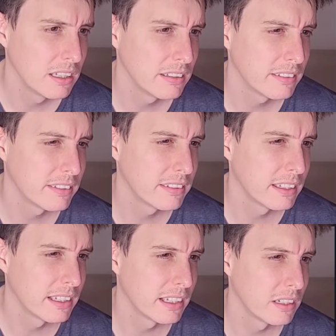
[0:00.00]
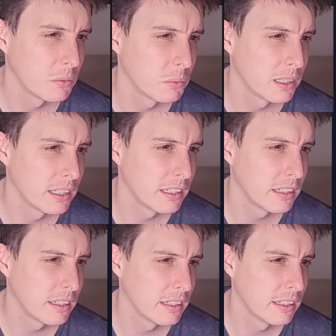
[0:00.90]
Let's start
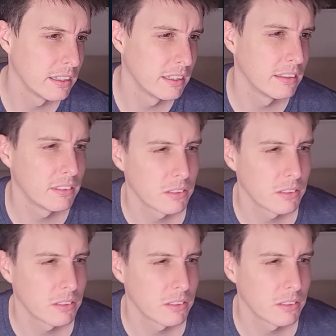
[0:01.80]
with.